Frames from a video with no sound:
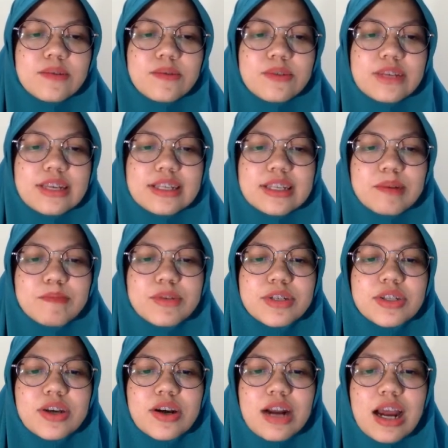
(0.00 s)
The examples
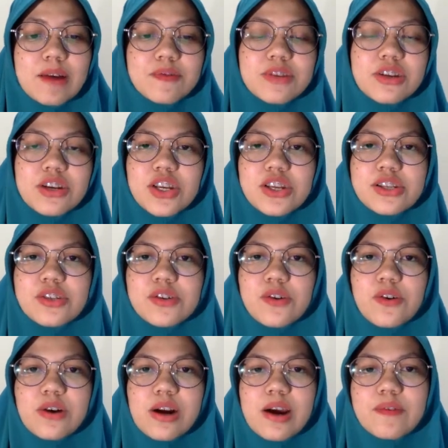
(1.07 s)
are after each
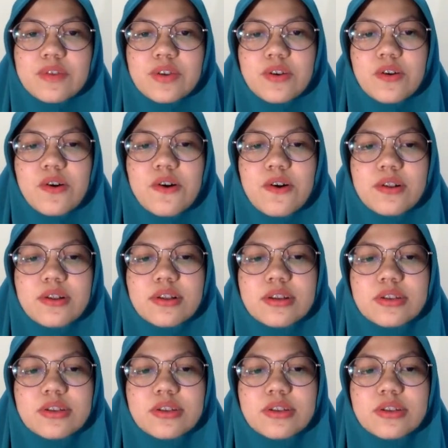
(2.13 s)
or after all.